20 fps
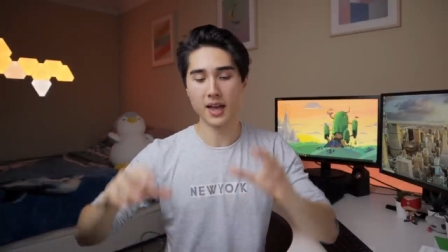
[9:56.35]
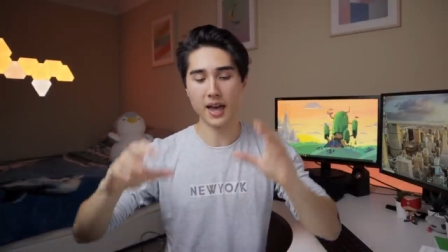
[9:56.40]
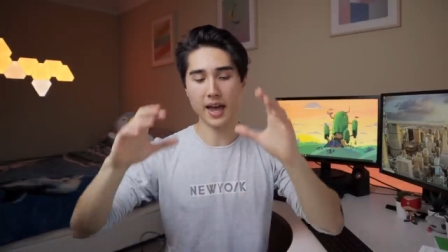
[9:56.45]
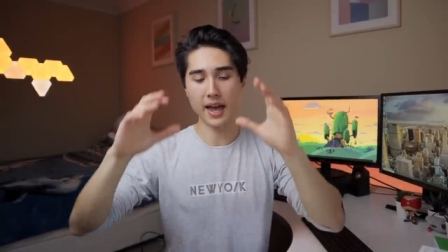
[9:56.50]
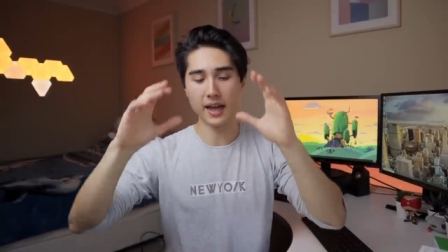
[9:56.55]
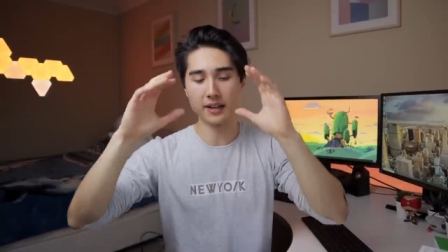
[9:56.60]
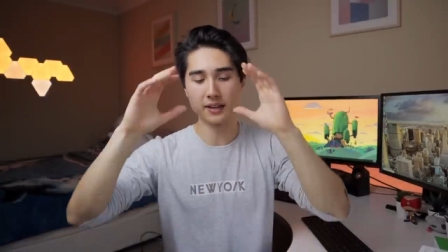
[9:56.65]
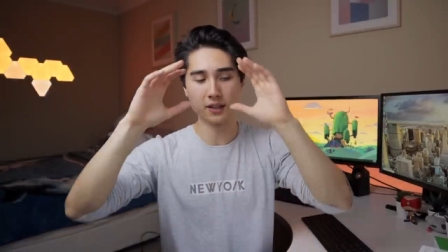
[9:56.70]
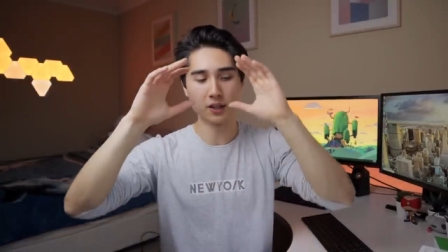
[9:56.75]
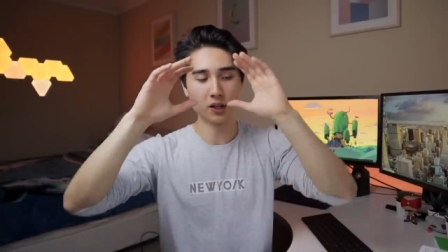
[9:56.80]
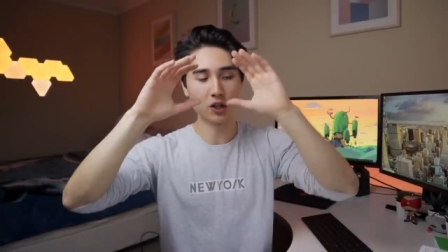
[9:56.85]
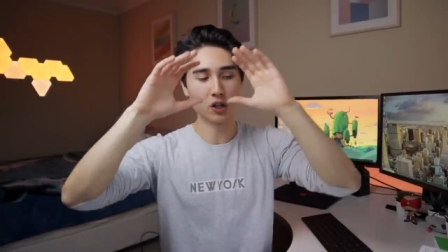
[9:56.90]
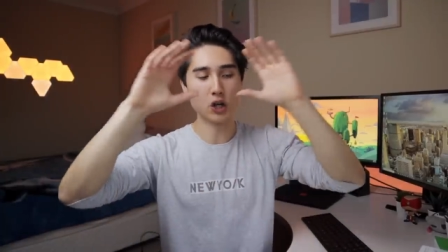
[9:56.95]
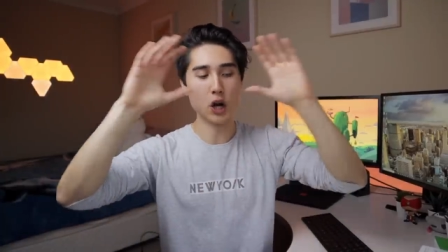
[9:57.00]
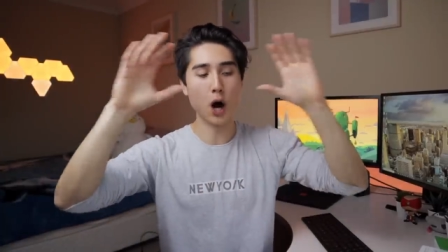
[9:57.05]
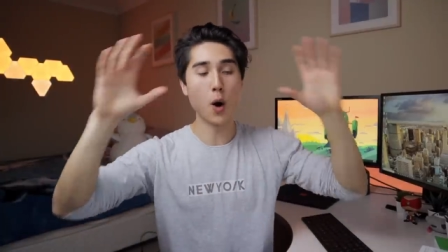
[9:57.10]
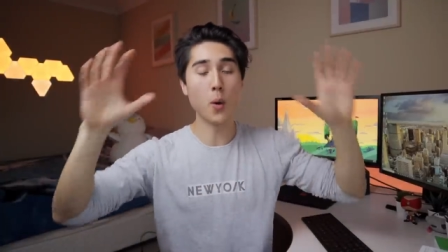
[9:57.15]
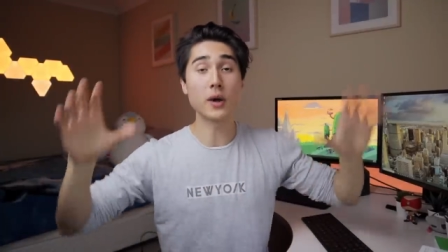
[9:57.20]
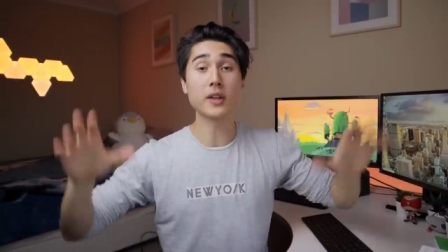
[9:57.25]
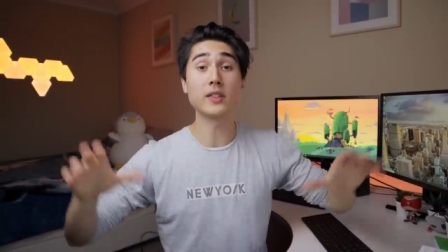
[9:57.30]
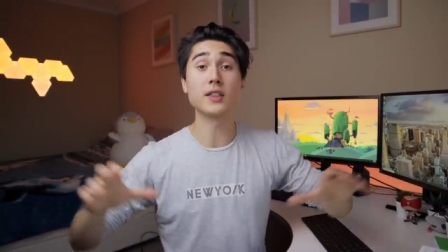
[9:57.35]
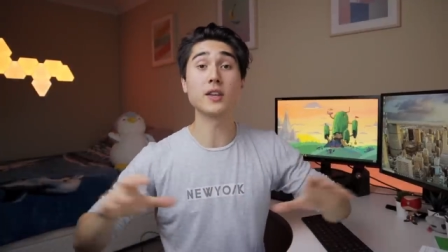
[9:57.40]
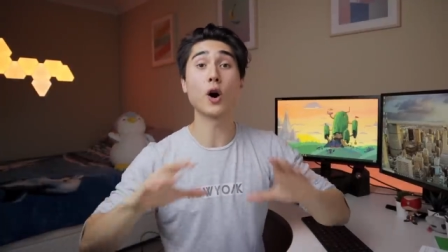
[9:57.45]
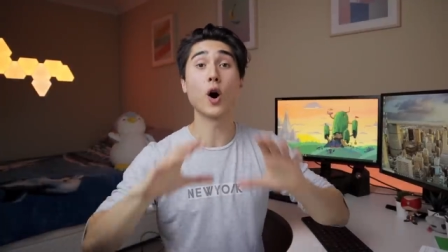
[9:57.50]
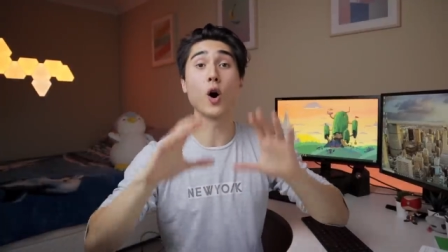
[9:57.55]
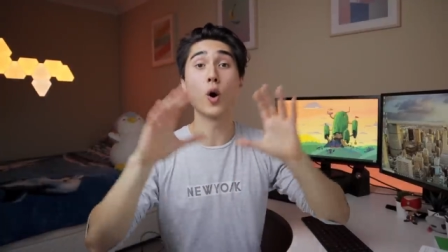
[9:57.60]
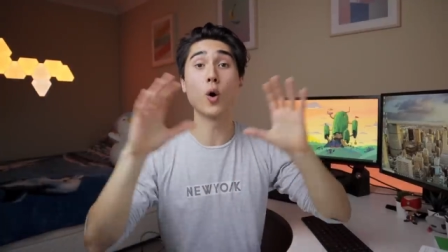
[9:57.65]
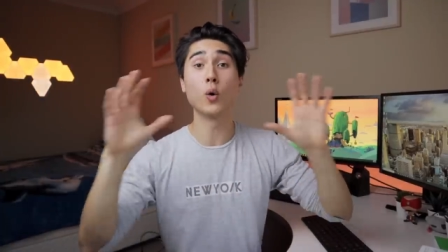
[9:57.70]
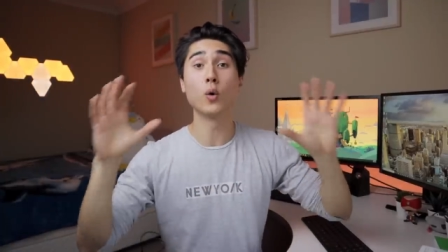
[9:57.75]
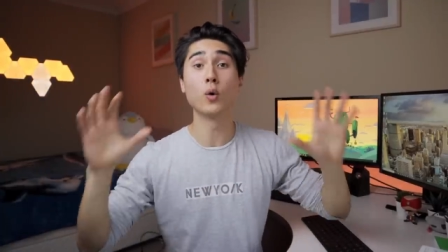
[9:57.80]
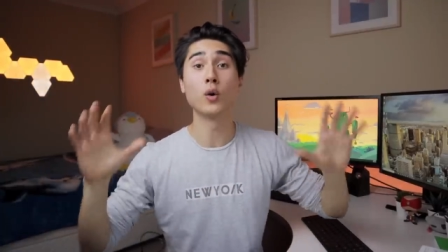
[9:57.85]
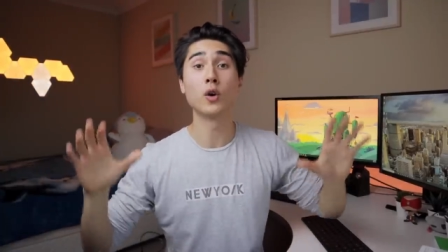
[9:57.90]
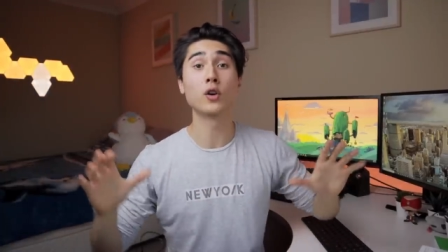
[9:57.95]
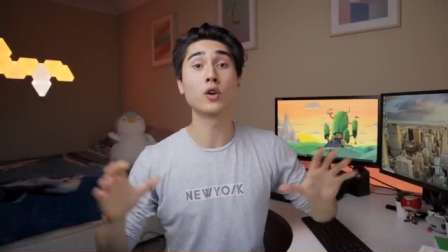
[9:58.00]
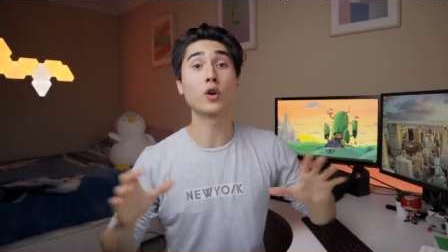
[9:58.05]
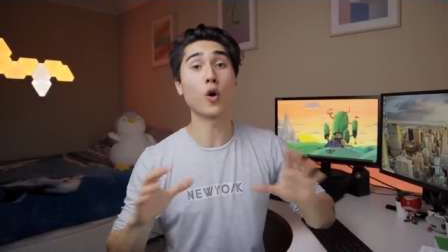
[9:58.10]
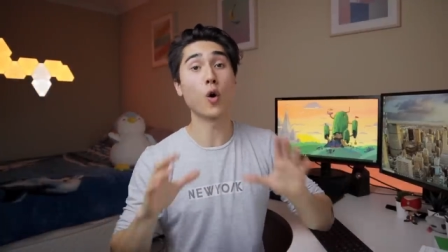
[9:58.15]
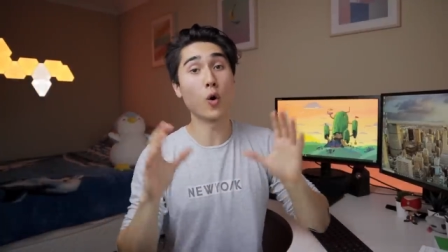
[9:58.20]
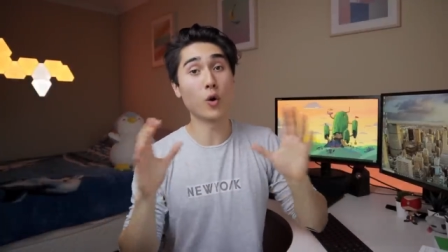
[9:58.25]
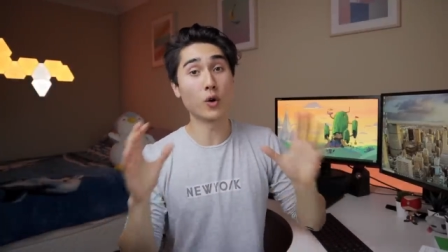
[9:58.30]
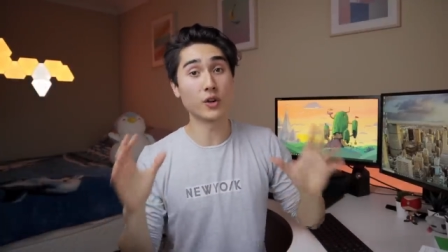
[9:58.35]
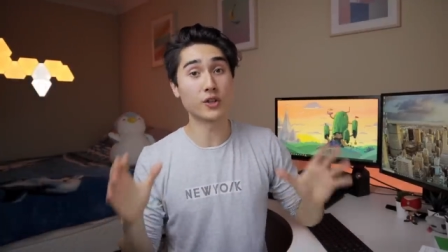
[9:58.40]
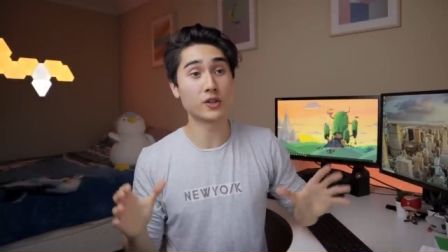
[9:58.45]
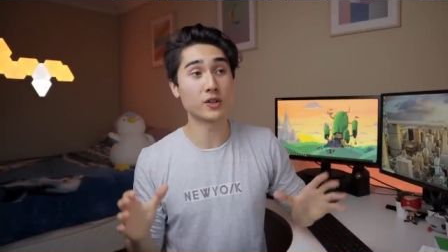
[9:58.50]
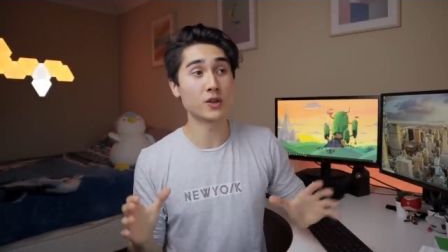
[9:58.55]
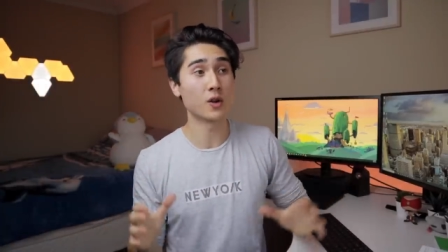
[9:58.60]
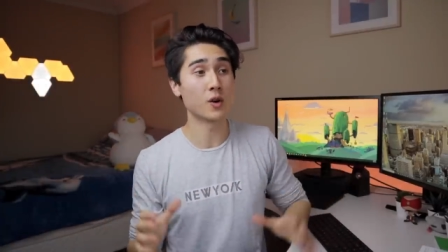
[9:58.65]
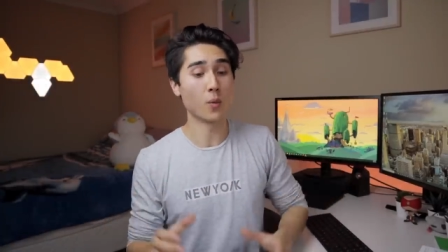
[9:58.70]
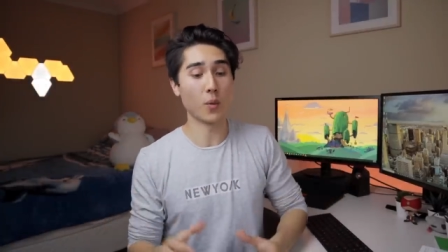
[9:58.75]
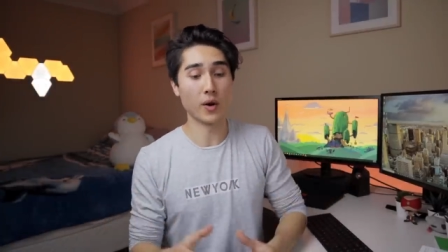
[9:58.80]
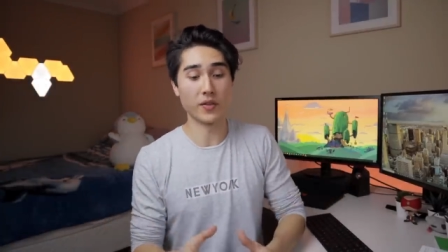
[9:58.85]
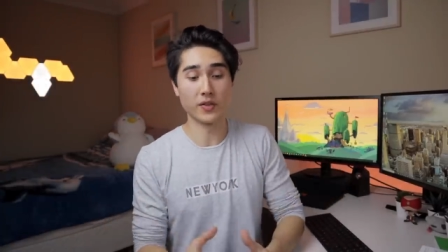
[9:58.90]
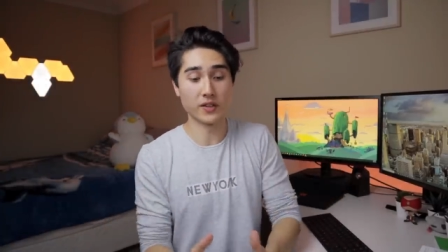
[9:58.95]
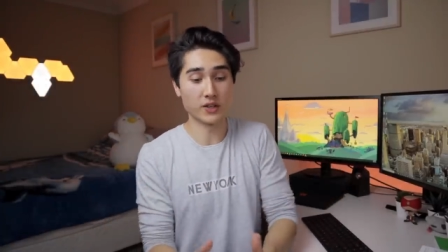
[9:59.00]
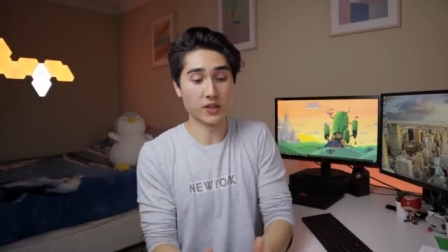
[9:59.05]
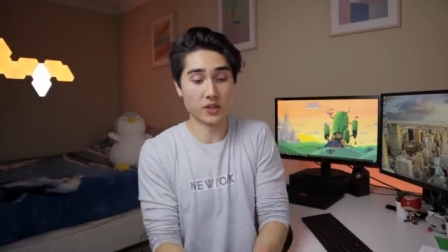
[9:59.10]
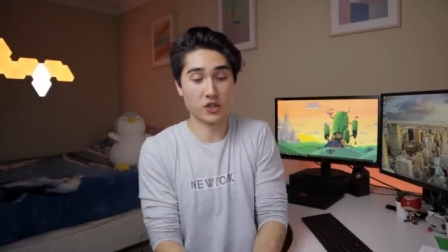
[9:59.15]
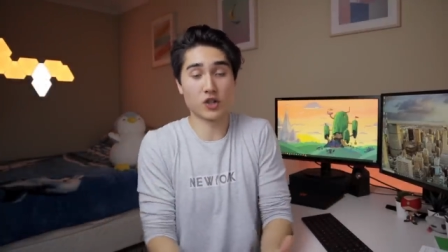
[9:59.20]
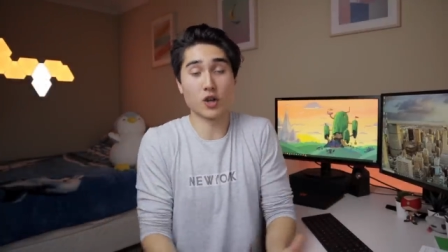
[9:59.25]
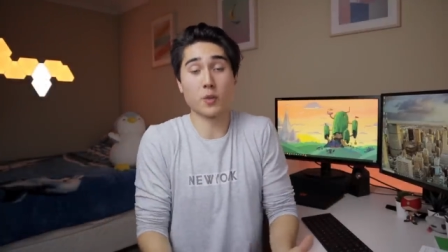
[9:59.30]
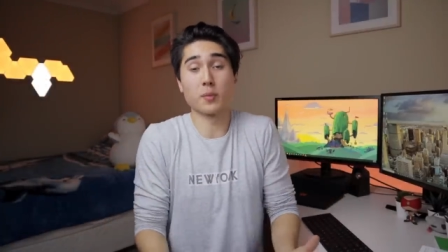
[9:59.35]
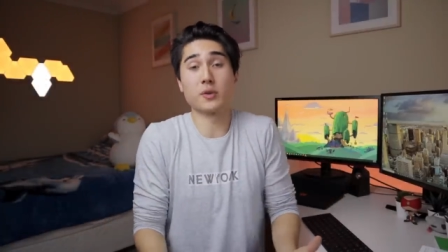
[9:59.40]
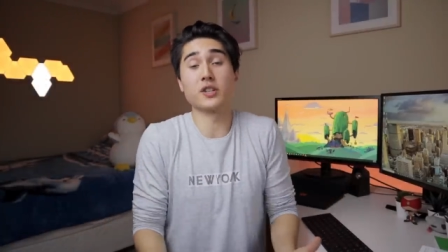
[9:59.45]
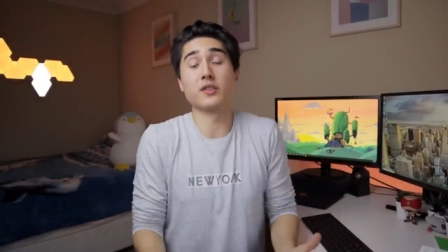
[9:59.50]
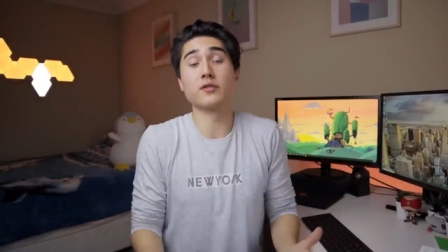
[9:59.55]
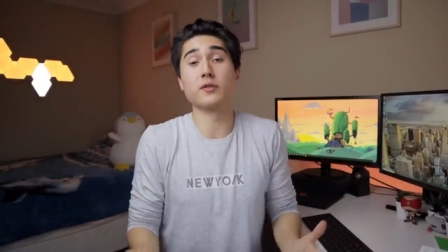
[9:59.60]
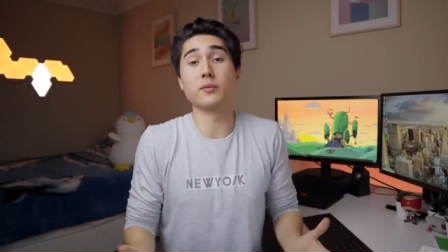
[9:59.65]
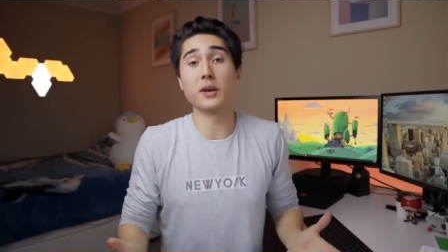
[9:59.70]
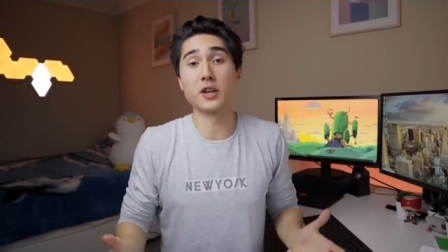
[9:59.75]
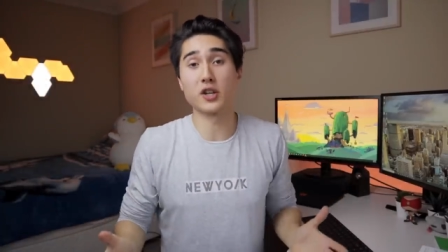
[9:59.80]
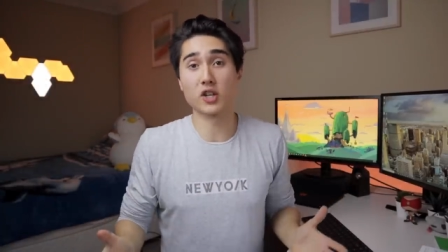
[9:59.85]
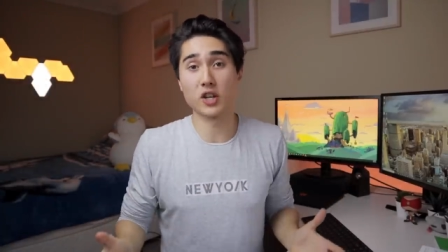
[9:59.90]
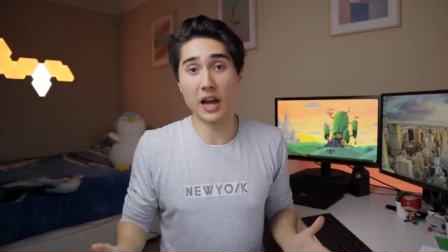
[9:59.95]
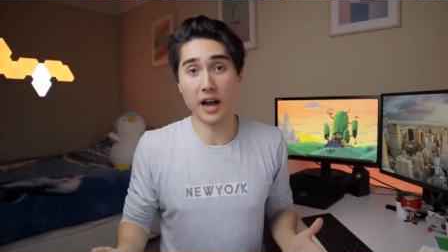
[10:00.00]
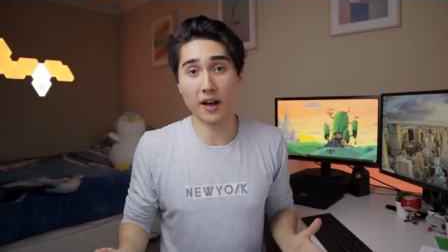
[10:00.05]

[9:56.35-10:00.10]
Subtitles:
and knowing the whole course when there's just so much information